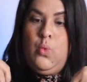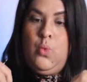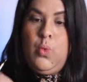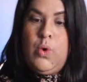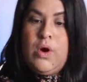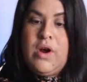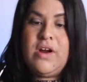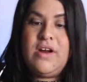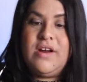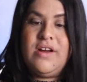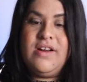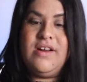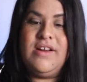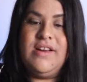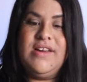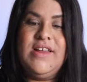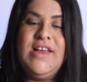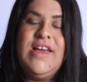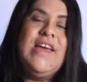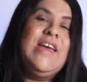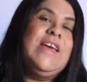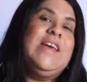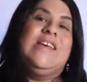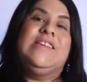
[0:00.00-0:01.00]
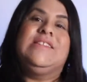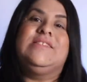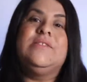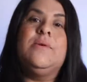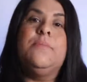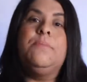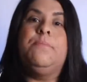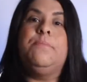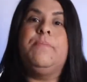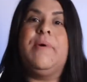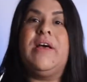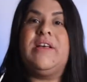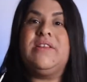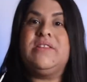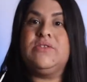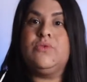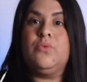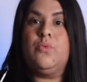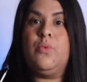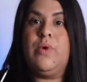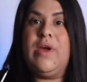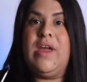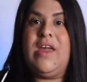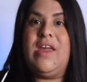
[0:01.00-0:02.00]
word is the
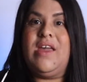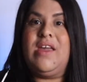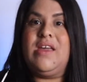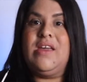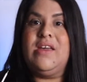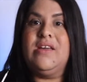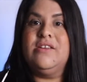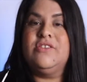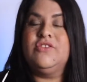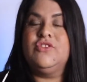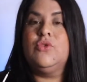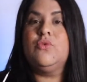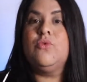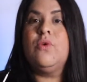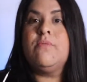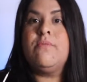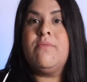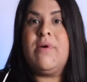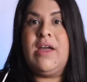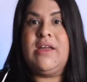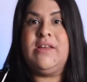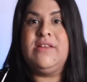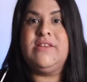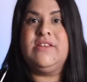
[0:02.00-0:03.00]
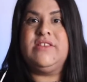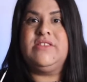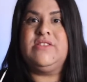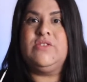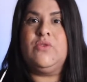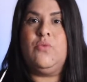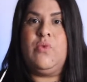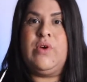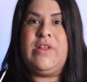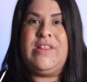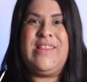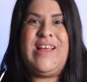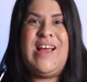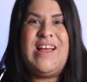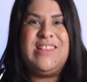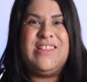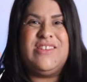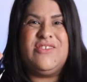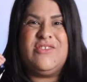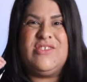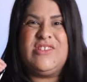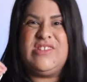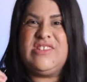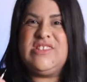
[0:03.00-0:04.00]
best way to remind us when that
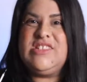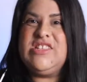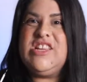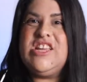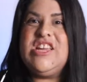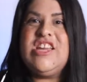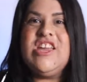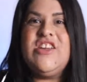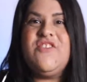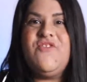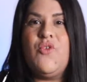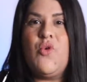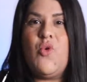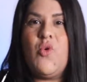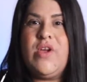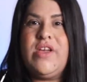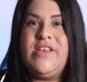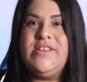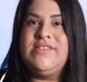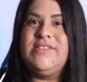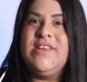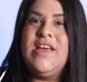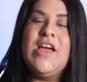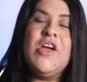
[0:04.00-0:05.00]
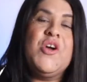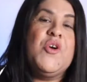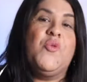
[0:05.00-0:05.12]
little sneaky voice